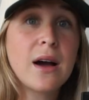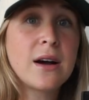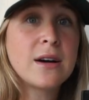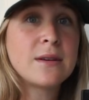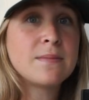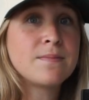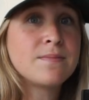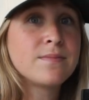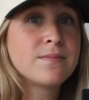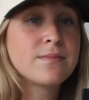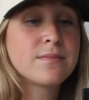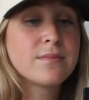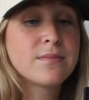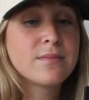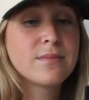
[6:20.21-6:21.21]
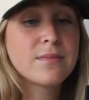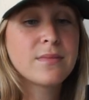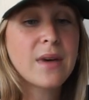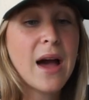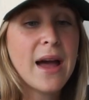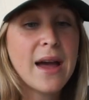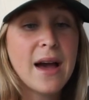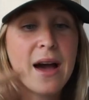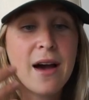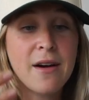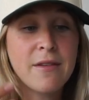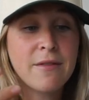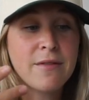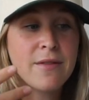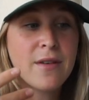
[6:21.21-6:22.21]
I
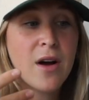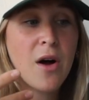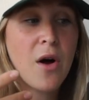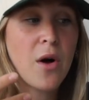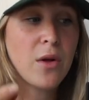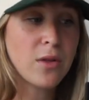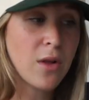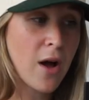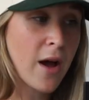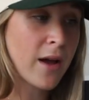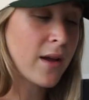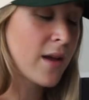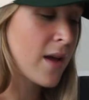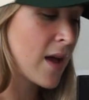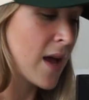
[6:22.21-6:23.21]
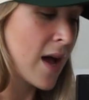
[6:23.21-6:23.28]
have a lot